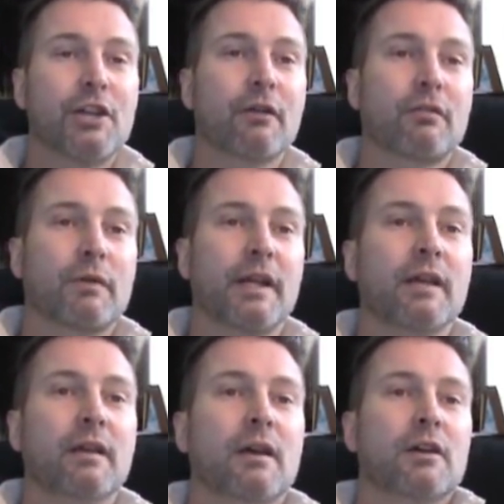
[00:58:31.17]
Tier
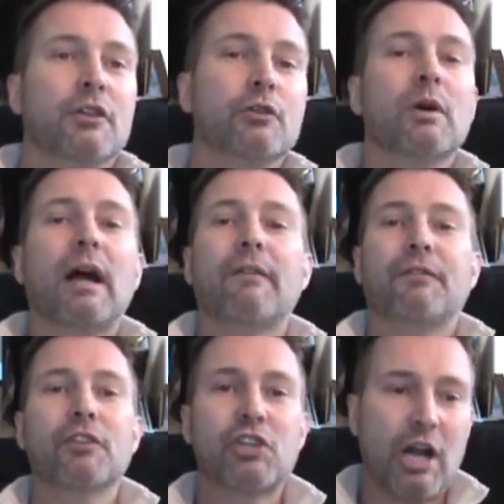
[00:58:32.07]
3, you will
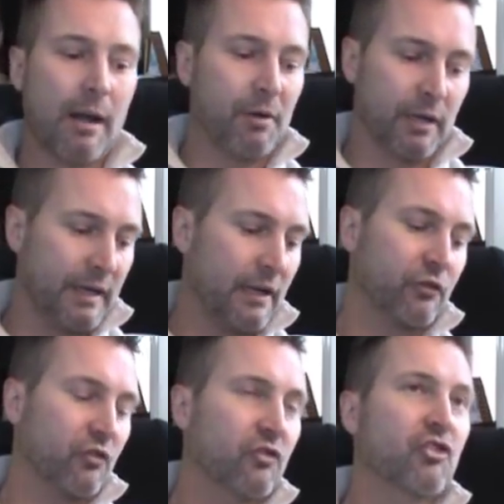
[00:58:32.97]
have to job hunt.
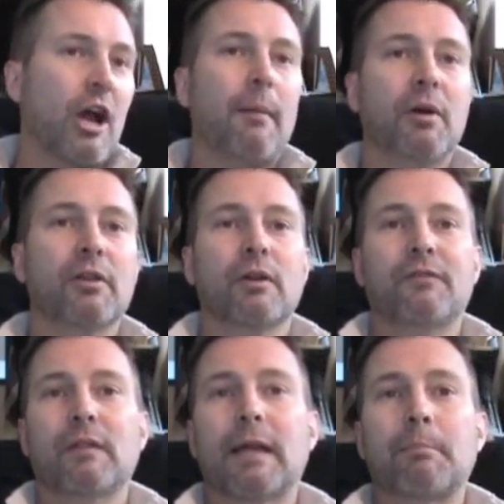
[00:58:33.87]
Not just job hunt,
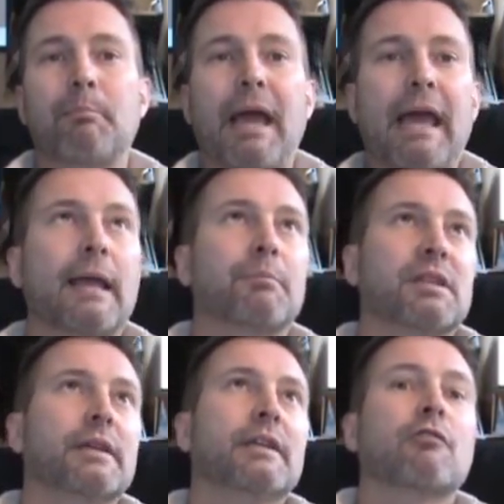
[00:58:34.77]
you'll have to like beg,
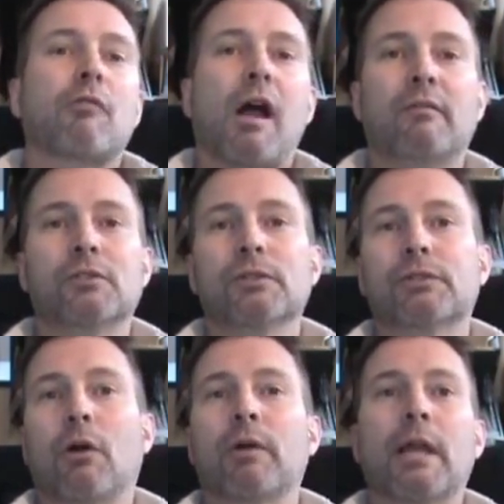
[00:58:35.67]
plead,
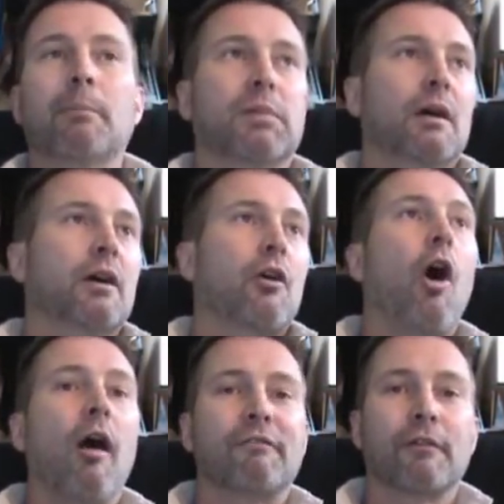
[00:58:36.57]
grovel, donate
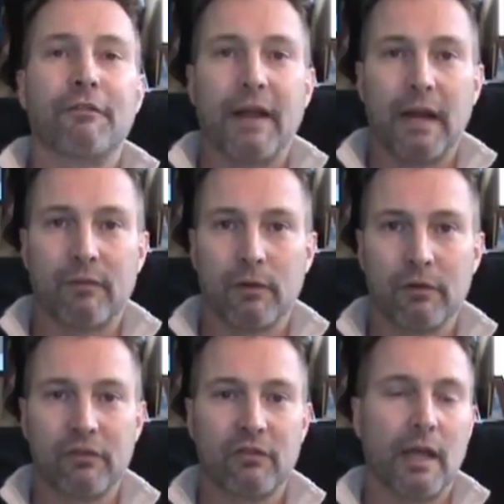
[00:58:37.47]
blood, offer
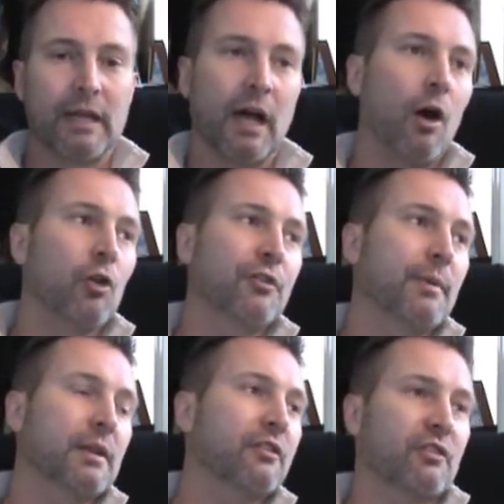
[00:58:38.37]
favors, and
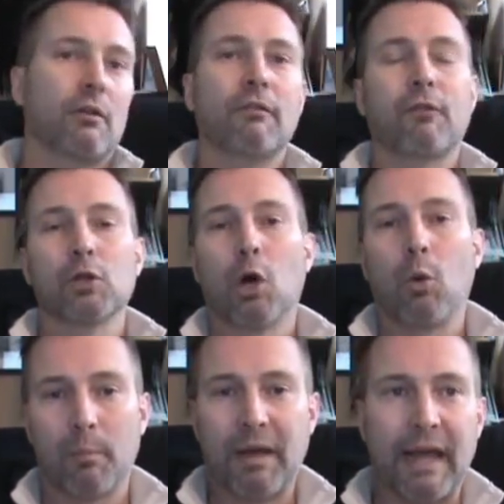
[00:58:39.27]
ultimately settle for
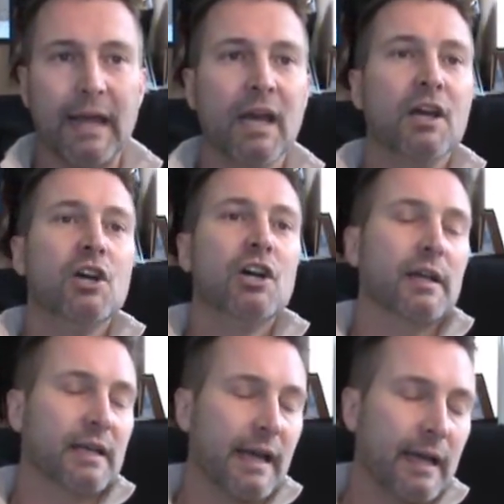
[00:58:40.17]
lower pay.
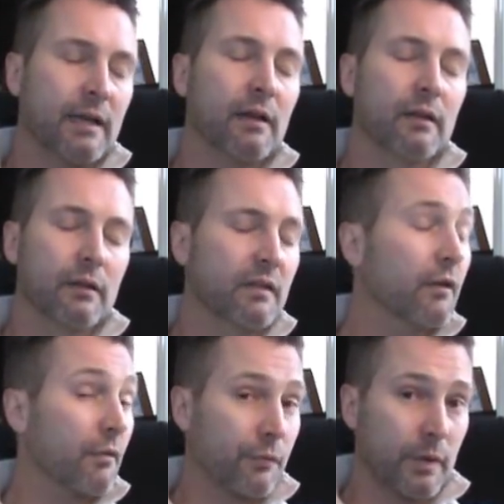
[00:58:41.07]
Again,
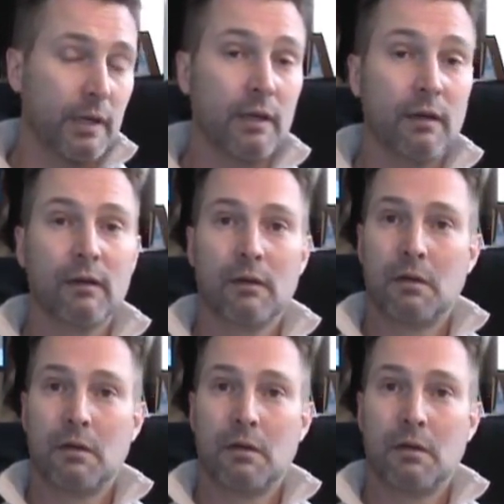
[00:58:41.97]
Tier 3,